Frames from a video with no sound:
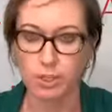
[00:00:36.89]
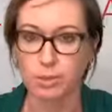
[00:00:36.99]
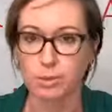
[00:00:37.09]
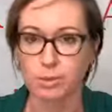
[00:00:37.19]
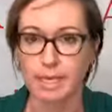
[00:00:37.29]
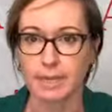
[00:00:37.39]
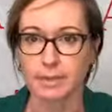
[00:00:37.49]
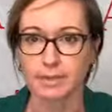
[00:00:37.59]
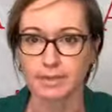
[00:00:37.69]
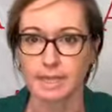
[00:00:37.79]
we'll be out
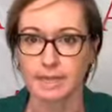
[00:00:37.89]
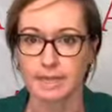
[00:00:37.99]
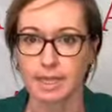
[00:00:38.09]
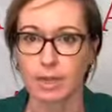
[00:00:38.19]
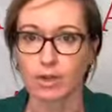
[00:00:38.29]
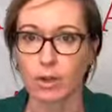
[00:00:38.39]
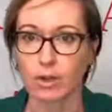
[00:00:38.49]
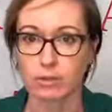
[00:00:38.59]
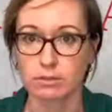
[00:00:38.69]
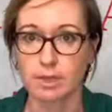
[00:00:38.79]
facing our
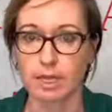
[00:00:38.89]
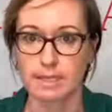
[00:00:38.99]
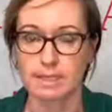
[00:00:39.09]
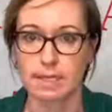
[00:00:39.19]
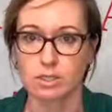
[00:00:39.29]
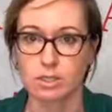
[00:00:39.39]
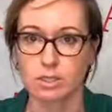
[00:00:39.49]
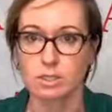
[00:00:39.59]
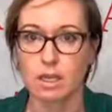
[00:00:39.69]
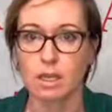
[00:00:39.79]
own fire dangers